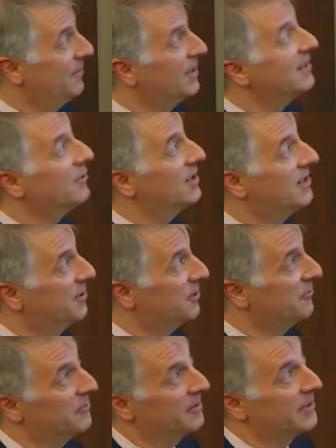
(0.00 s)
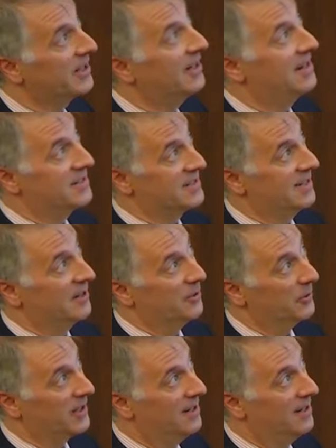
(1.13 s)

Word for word: met the criteria for minimally conscious state early